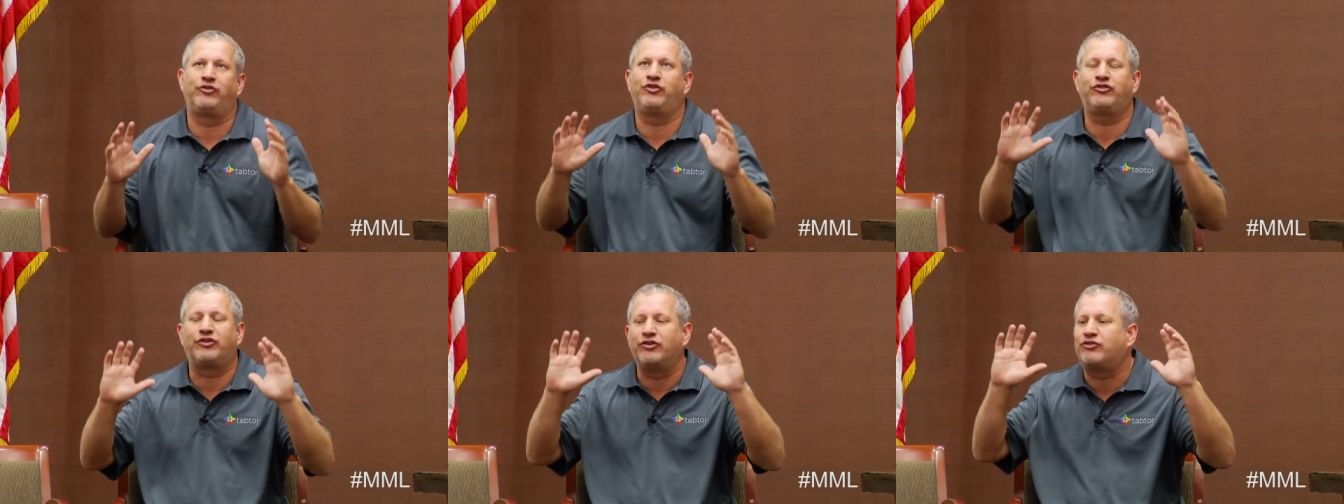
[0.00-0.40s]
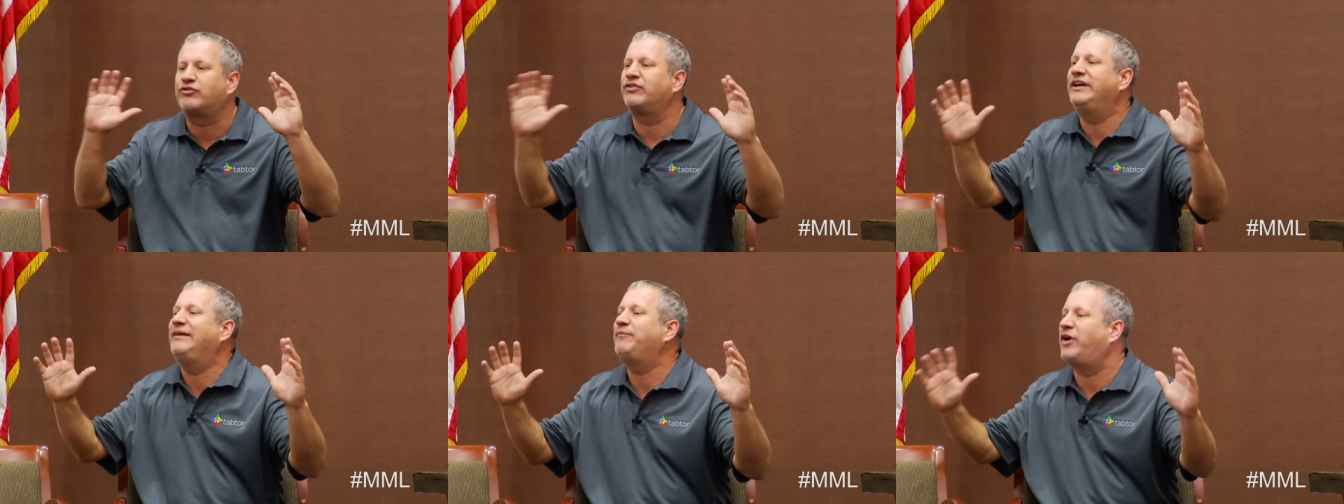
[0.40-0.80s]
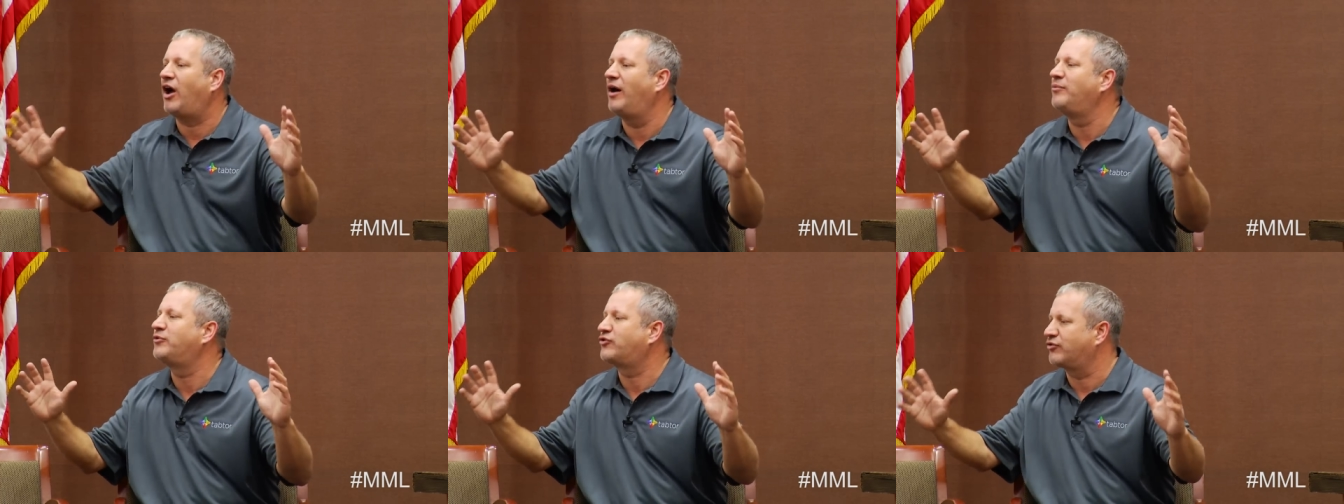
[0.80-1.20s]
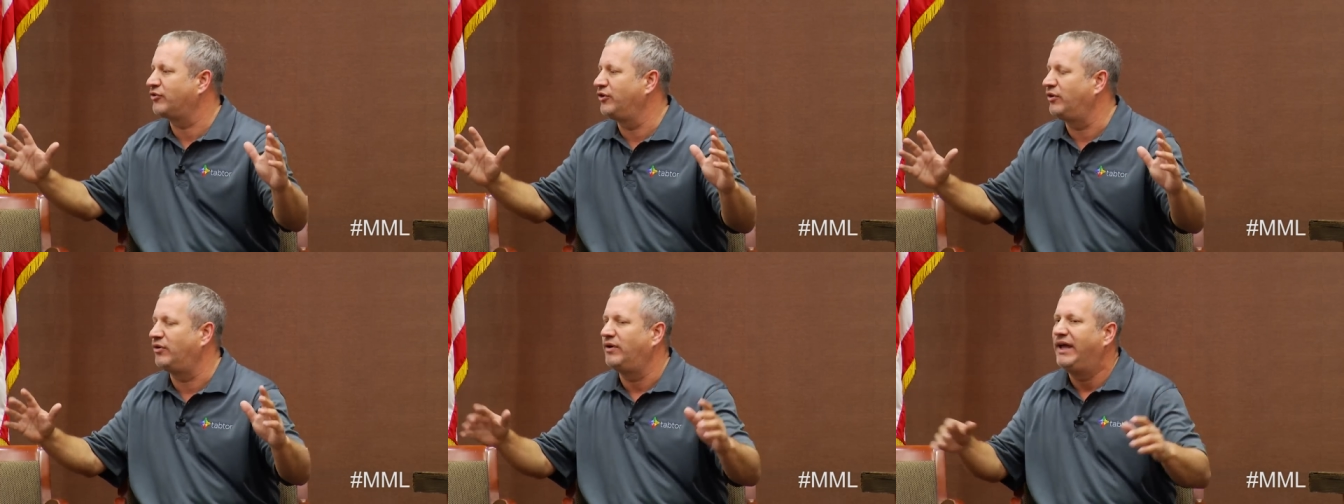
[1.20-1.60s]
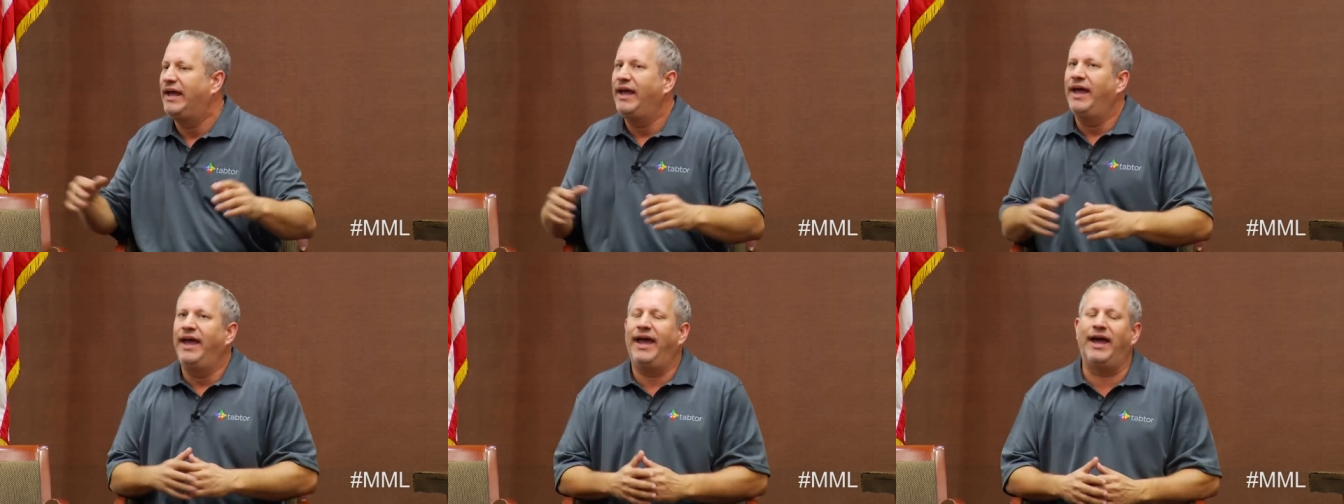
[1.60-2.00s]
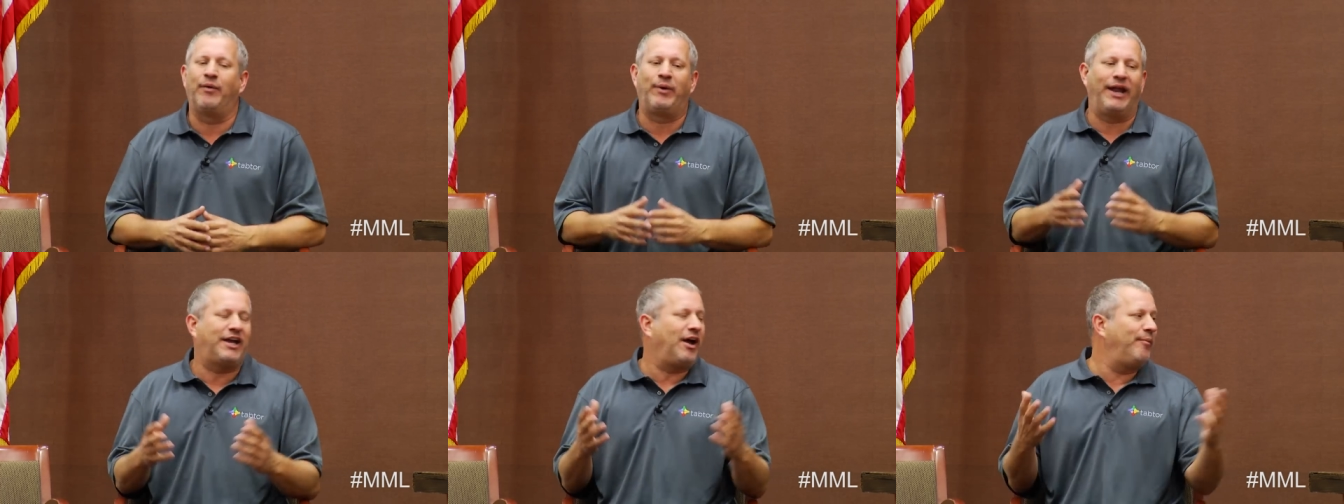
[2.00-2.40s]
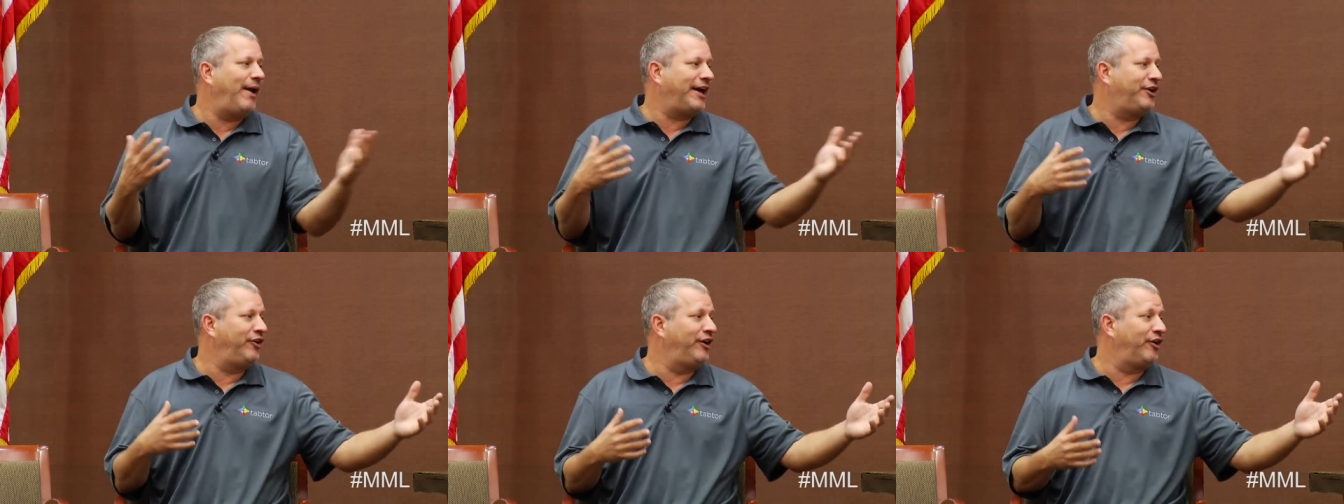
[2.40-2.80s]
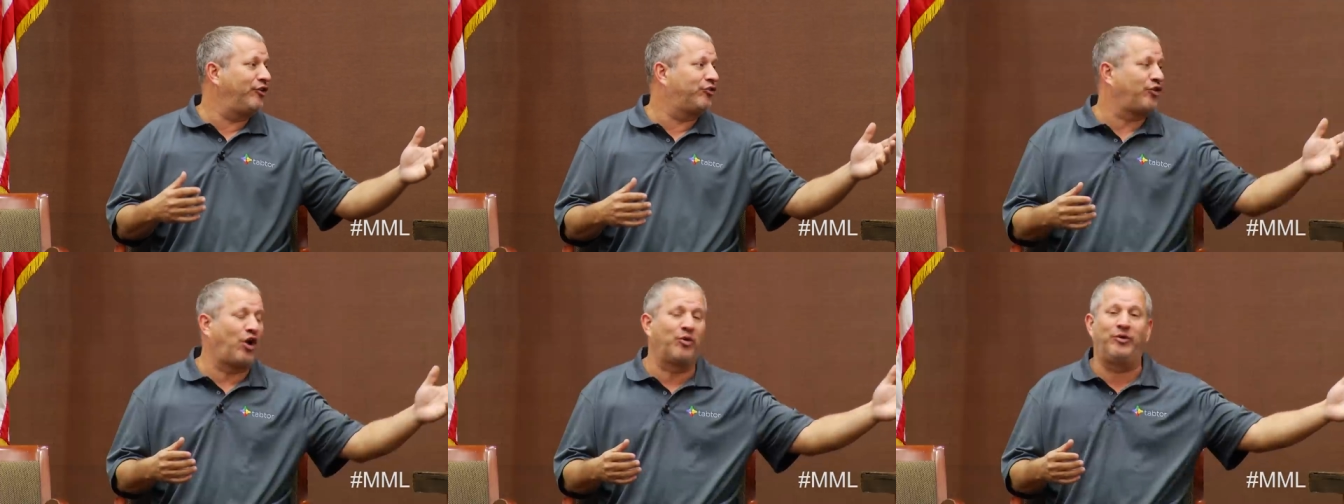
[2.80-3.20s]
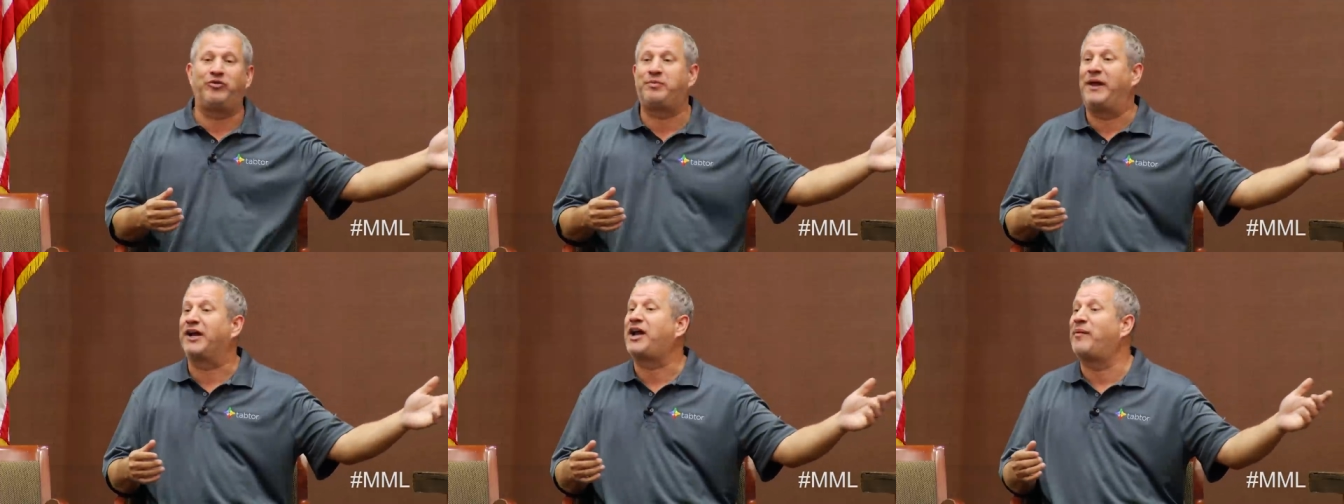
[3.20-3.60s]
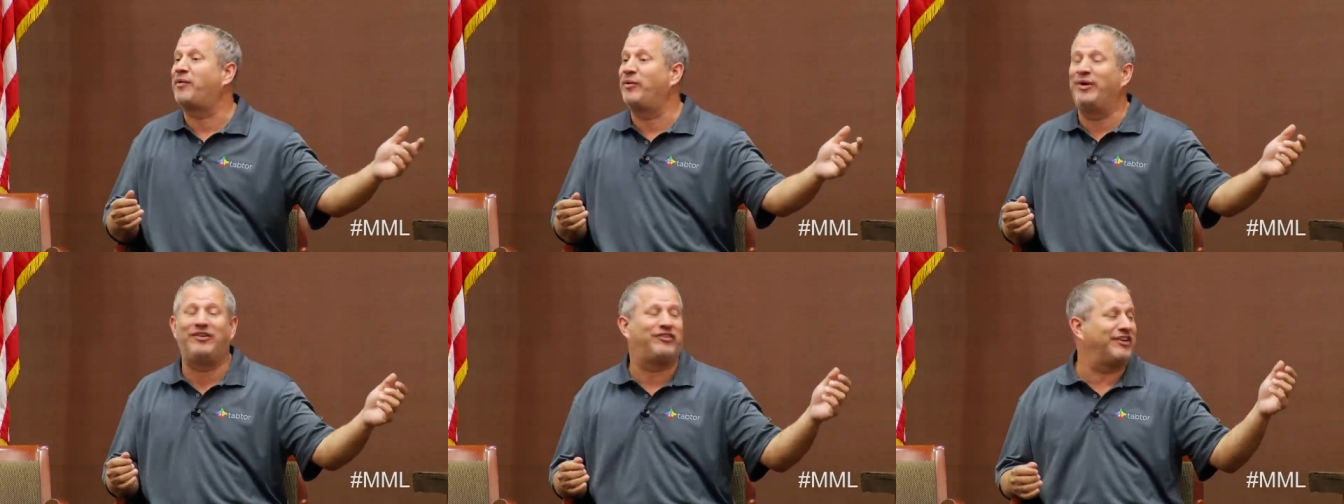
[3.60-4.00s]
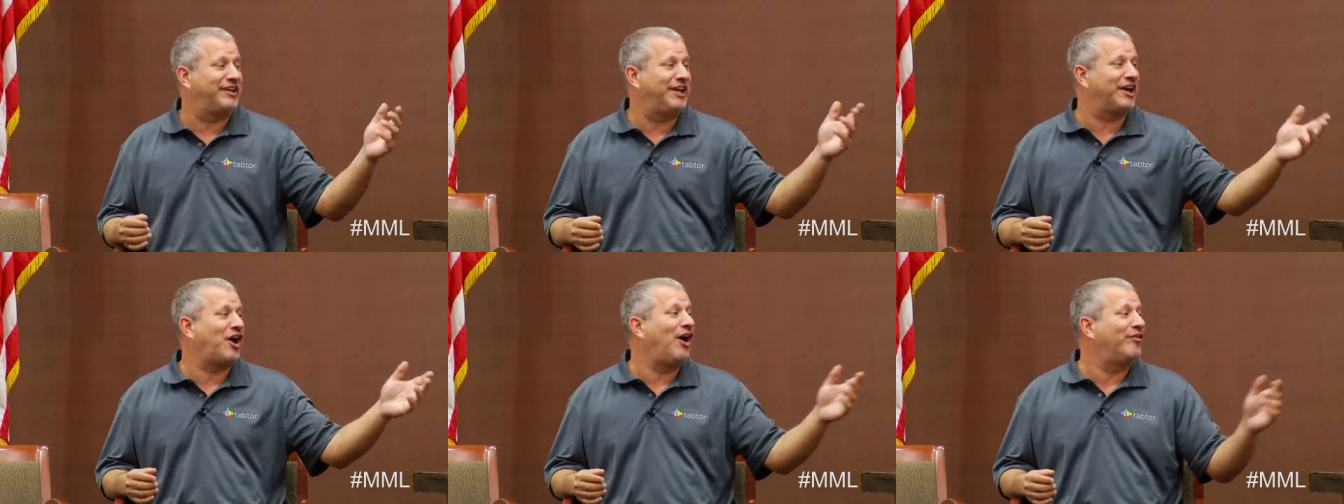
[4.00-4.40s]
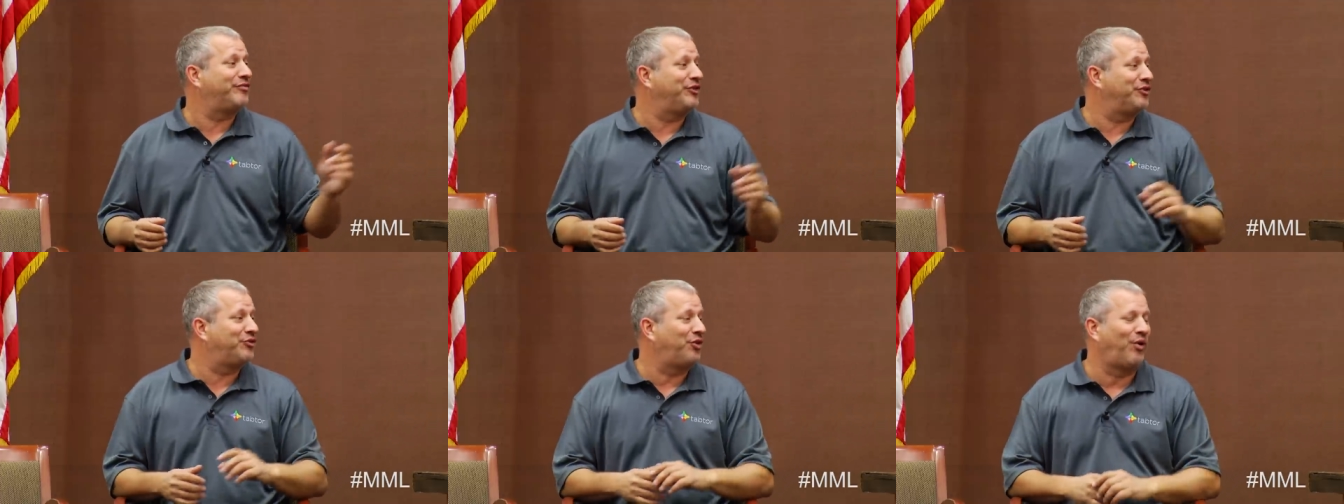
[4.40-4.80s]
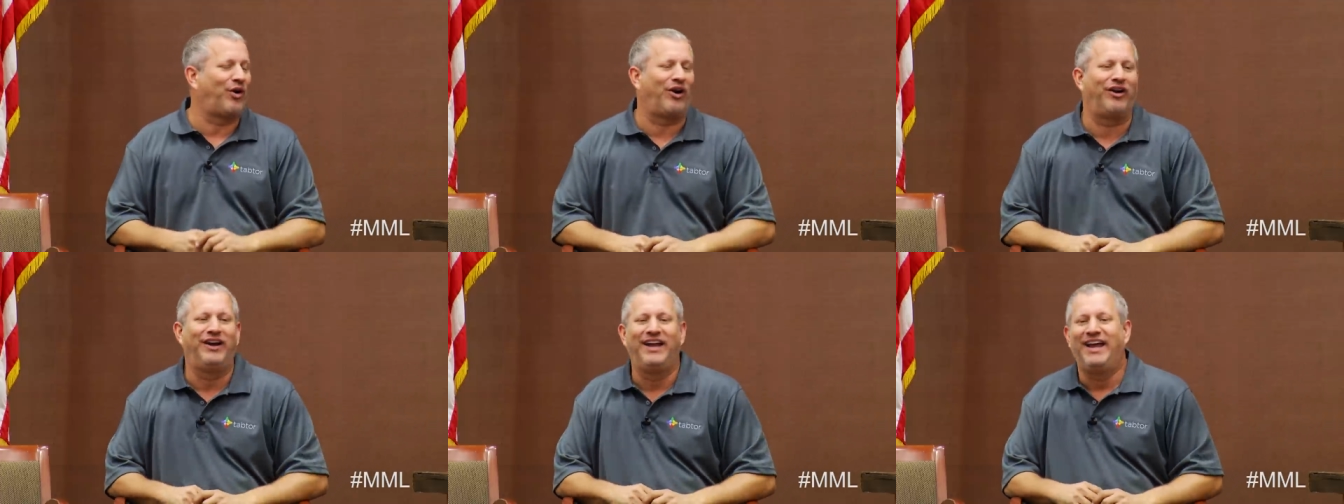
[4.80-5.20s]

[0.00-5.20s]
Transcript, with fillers: just a dream come true. And when I come back here to Arizona, we spent a couple weeks to kick off the tour.